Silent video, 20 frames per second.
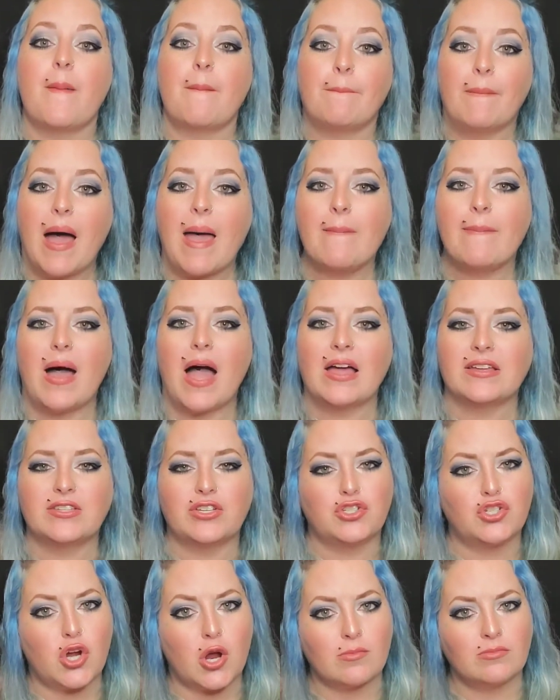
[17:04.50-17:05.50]
My
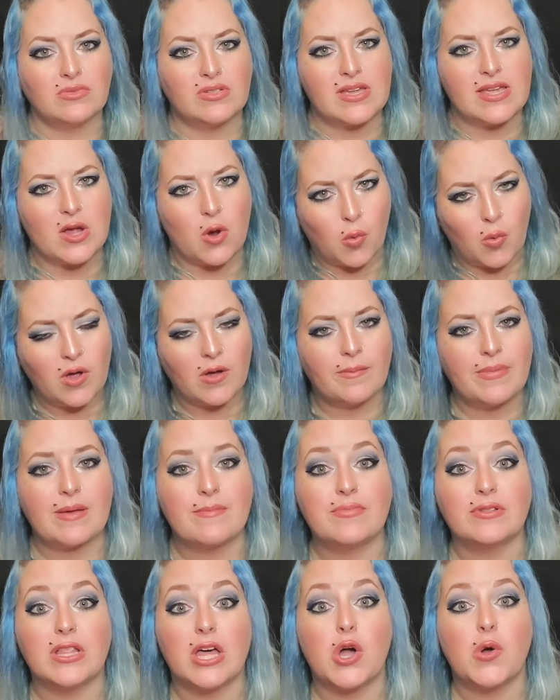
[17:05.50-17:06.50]
BoxyCharm link will be
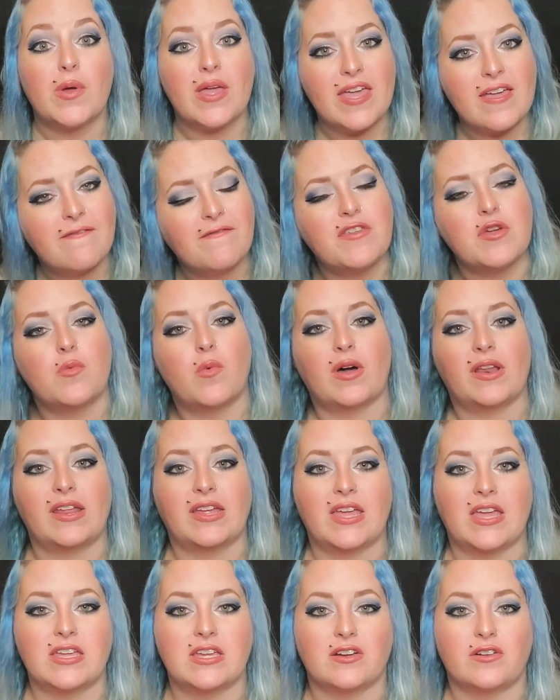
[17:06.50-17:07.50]
below if you want to
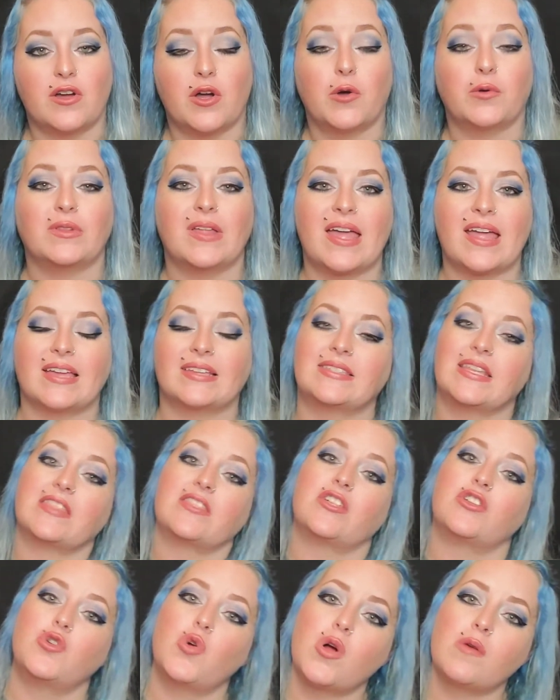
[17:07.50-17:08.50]
get your own. Like I said,
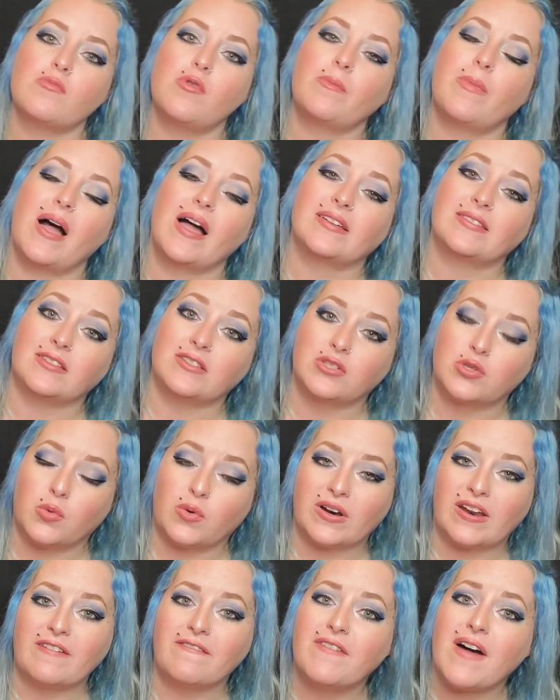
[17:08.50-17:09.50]
the normal box is
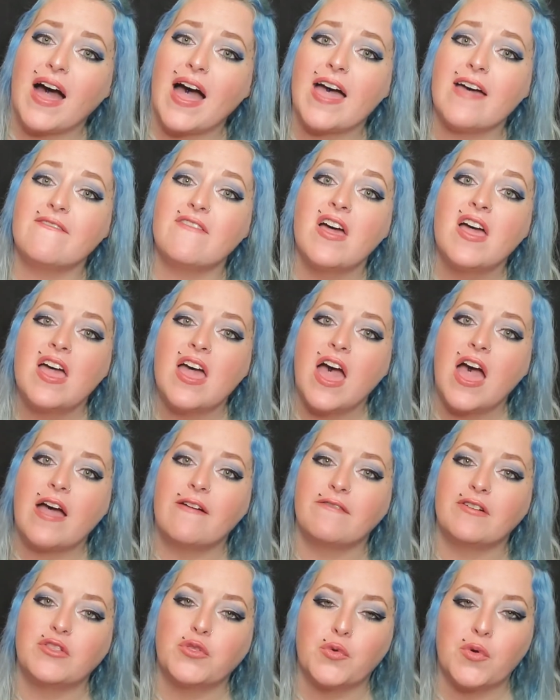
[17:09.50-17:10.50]
$25.
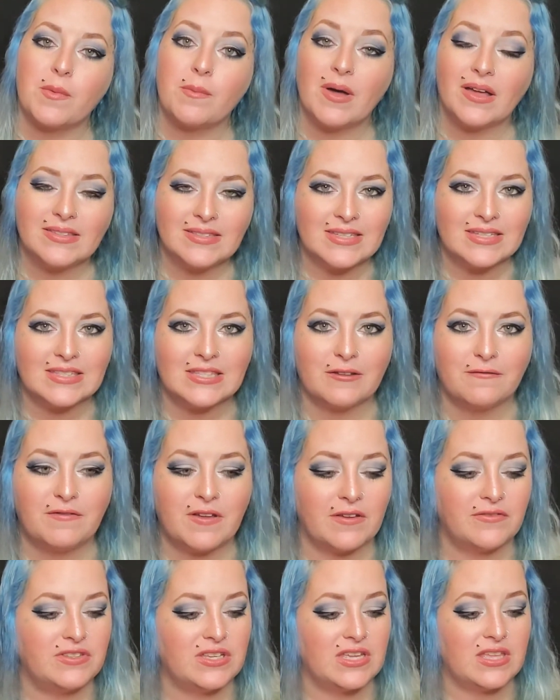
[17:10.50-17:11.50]
Every 3 months is the
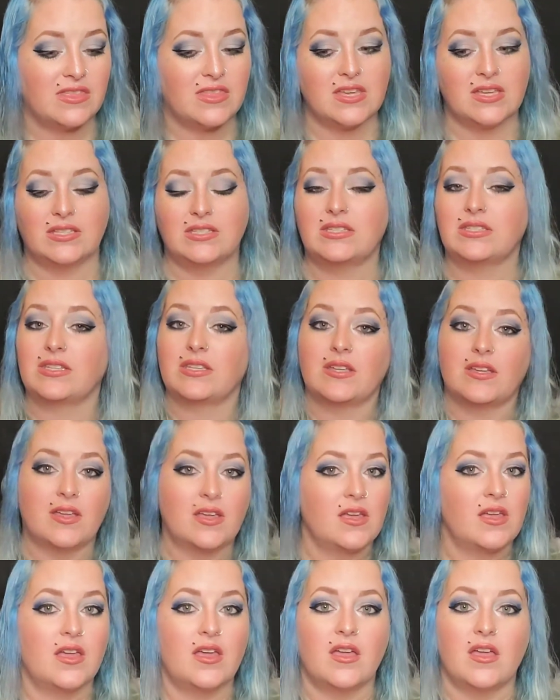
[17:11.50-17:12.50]
$50. This
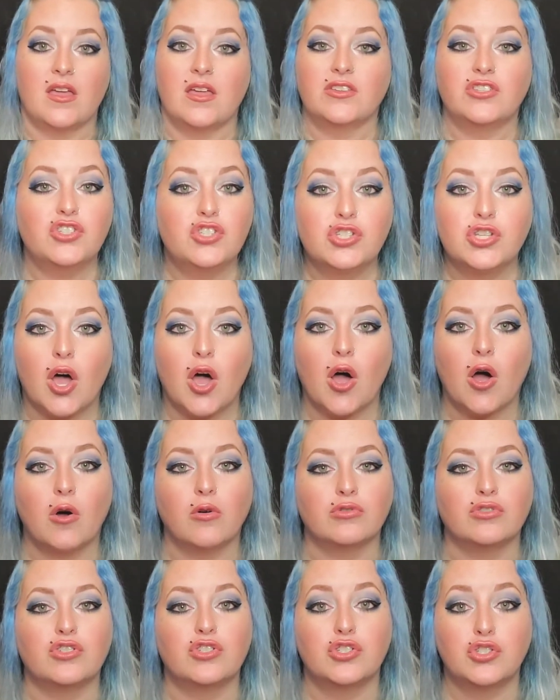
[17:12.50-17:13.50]

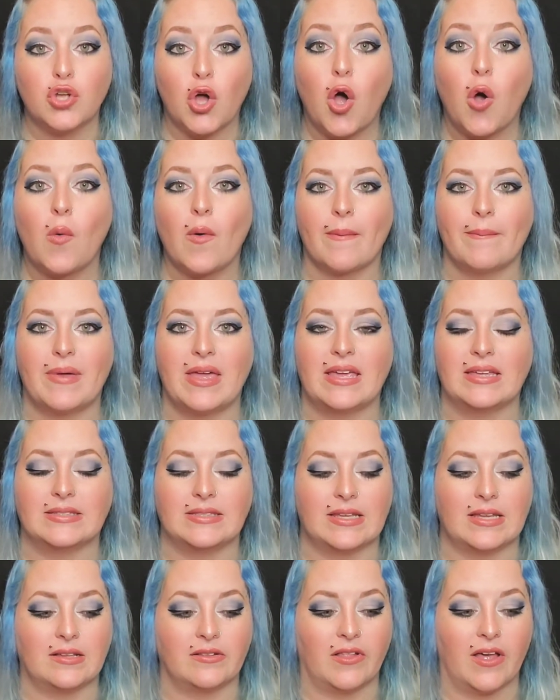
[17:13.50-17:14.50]
so
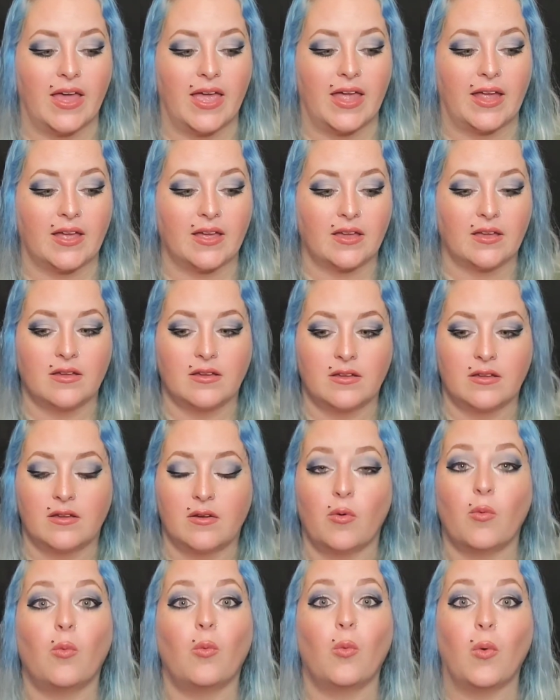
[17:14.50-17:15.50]
amazing. Like,
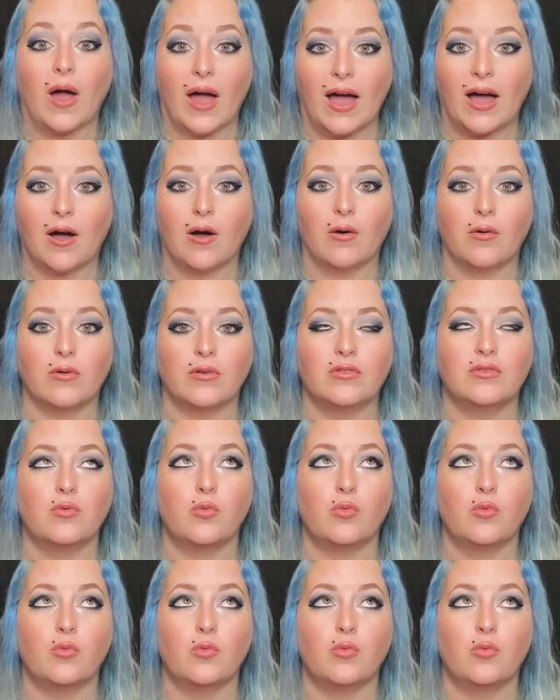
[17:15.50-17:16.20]
wow.